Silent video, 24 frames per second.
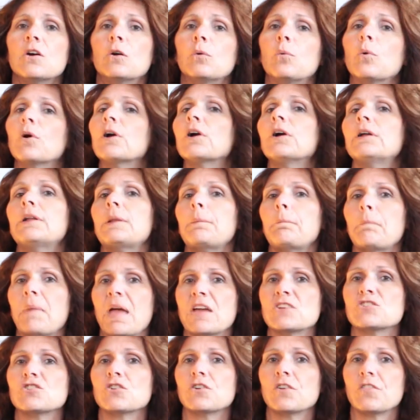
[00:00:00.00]
we're going to
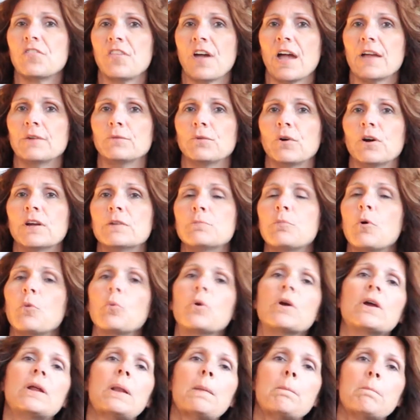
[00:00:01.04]
measure thyroid, but
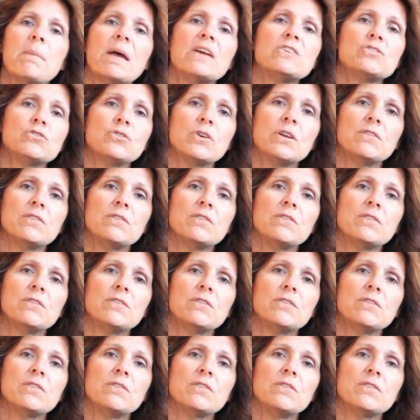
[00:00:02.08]
we're going to measure